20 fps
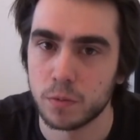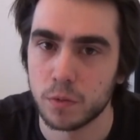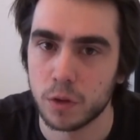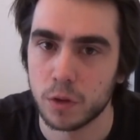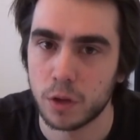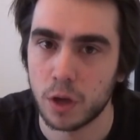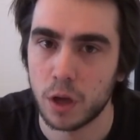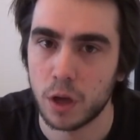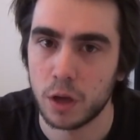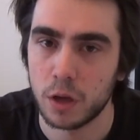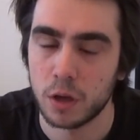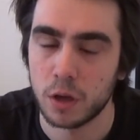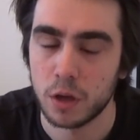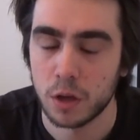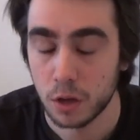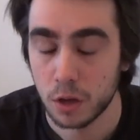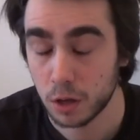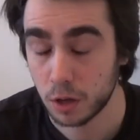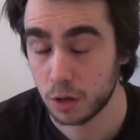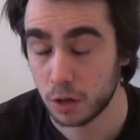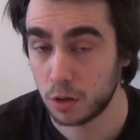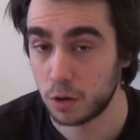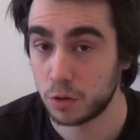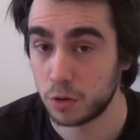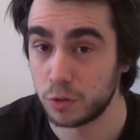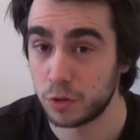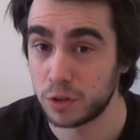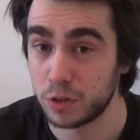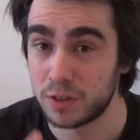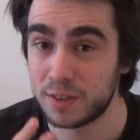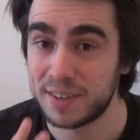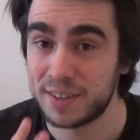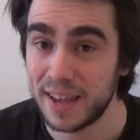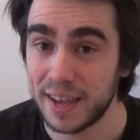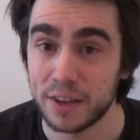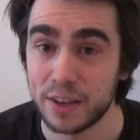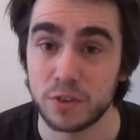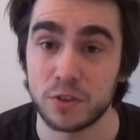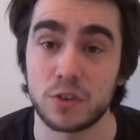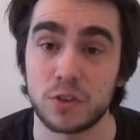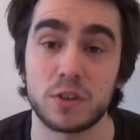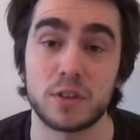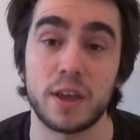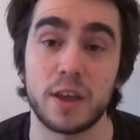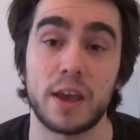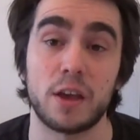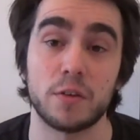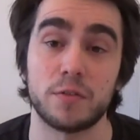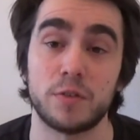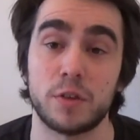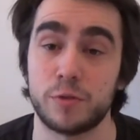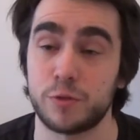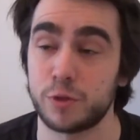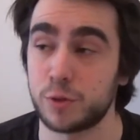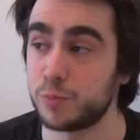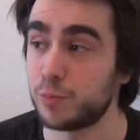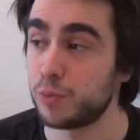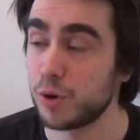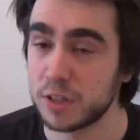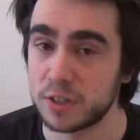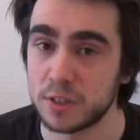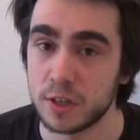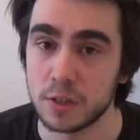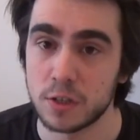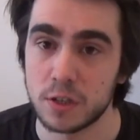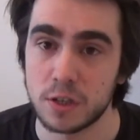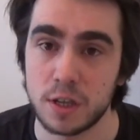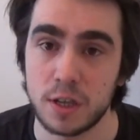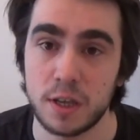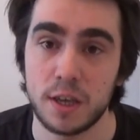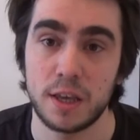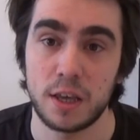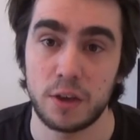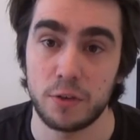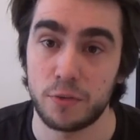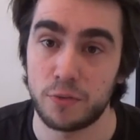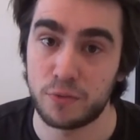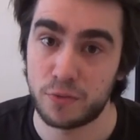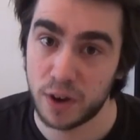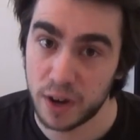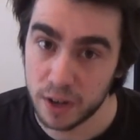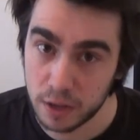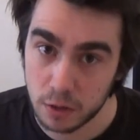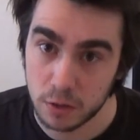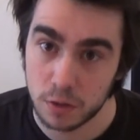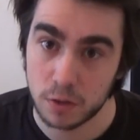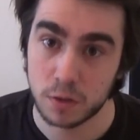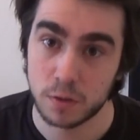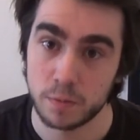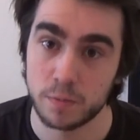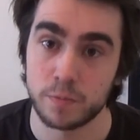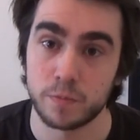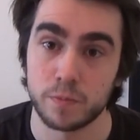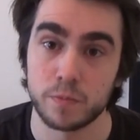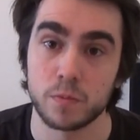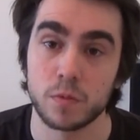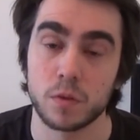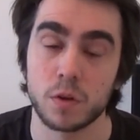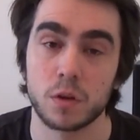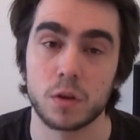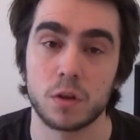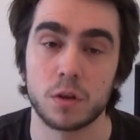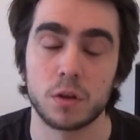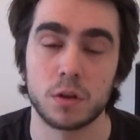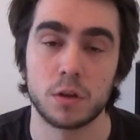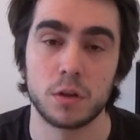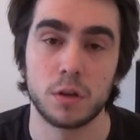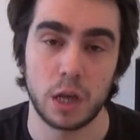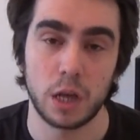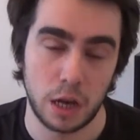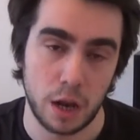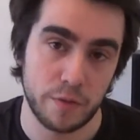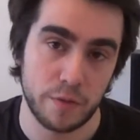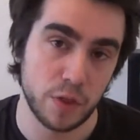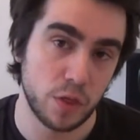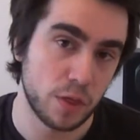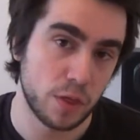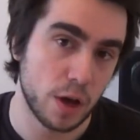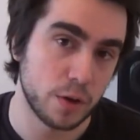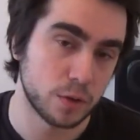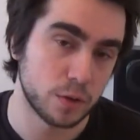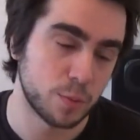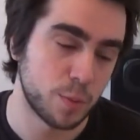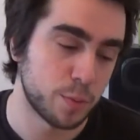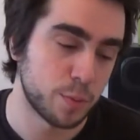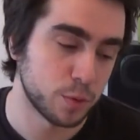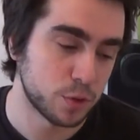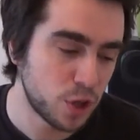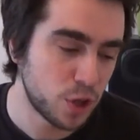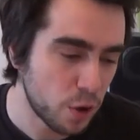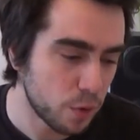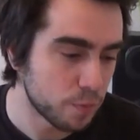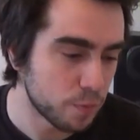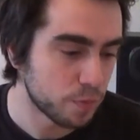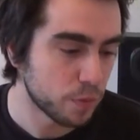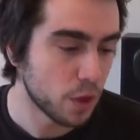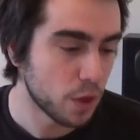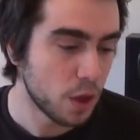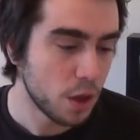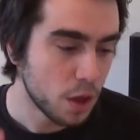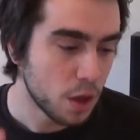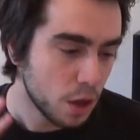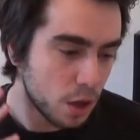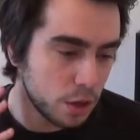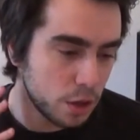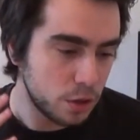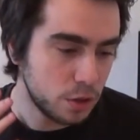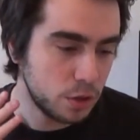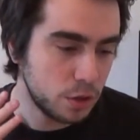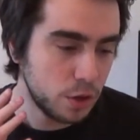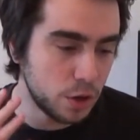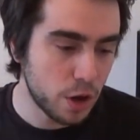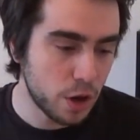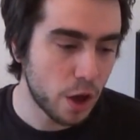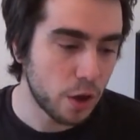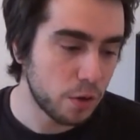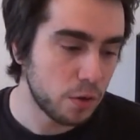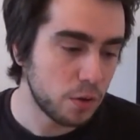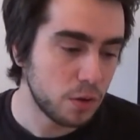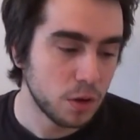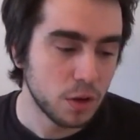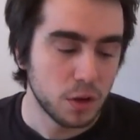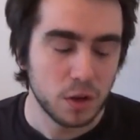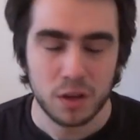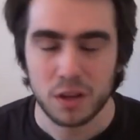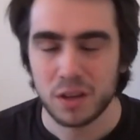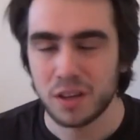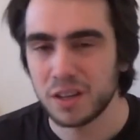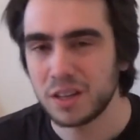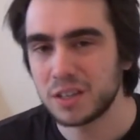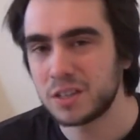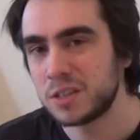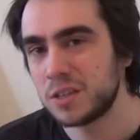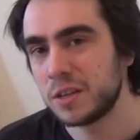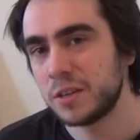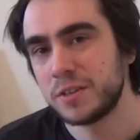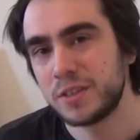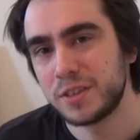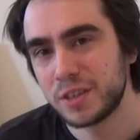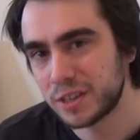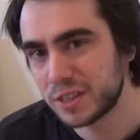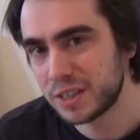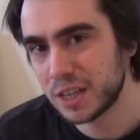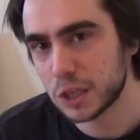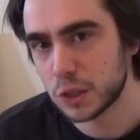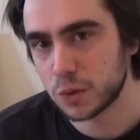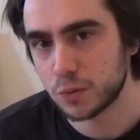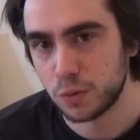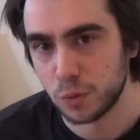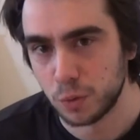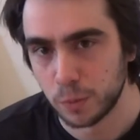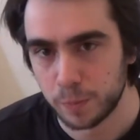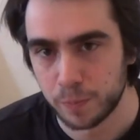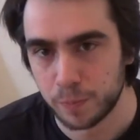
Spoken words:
Okay, on the second day of his presidency, he fired 11,000 people. So, you know, it's unsuccessful.